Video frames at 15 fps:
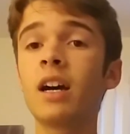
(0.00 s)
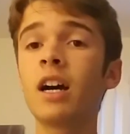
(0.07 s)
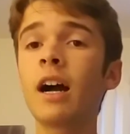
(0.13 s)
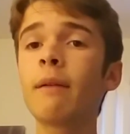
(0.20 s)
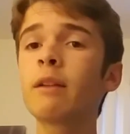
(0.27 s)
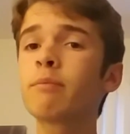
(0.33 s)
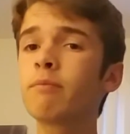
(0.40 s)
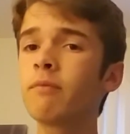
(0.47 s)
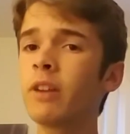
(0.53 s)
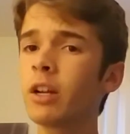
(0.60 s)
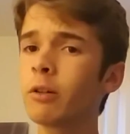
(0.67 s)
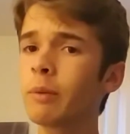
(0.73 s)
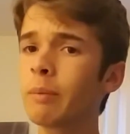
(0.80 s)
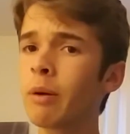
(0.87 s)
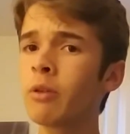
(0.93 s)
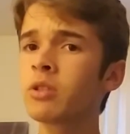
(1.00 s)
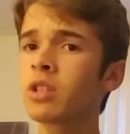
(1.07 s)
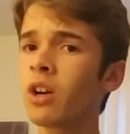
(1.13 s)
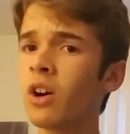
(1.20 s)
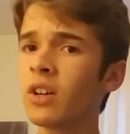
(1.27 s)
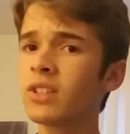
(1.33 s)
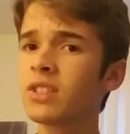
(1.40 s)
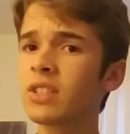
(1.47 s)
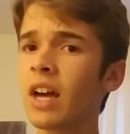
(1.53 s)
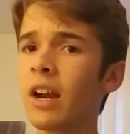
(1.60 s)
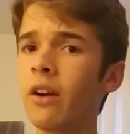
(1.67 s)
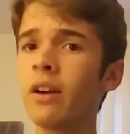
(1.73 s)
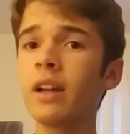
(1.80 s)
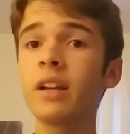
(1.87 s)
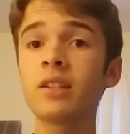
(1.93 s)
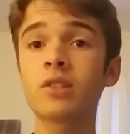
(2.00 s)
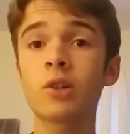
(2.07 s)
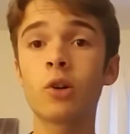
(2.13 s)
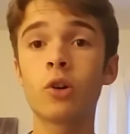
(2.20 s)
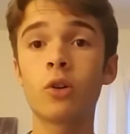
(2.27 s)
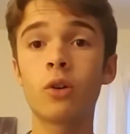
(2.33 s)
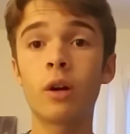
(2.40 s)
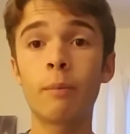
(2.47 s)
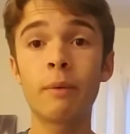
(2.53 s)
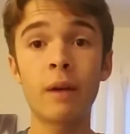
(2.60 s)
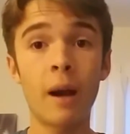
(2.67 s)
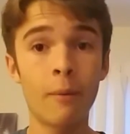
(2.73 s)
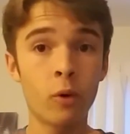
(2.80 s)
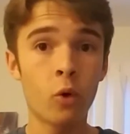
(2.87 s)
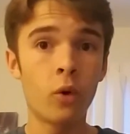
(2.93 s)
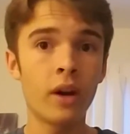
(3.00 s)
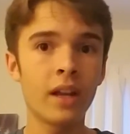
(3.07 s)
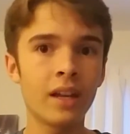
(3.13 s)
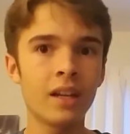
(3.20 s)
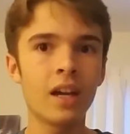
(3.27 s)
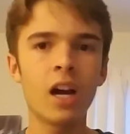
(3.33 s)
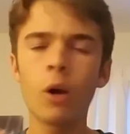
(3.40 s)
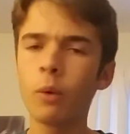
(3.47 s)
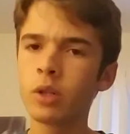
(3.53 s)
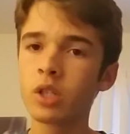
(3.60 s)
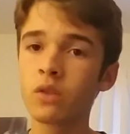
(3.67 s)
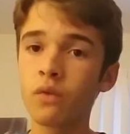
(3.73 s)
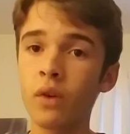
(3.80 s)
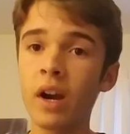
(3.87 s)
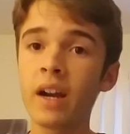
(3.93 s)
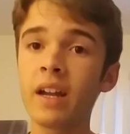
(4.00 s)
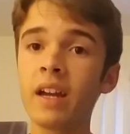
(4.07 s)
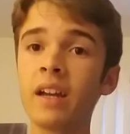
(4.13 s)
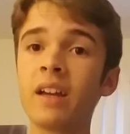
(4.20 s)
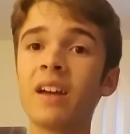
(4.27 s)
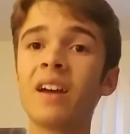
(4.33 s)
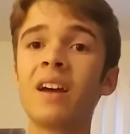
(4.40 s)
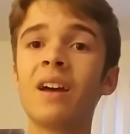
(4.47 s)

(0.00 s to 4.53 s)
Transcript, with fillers: Uh, this video will be posted on Saturday, so I'm recording it now, which is Friday.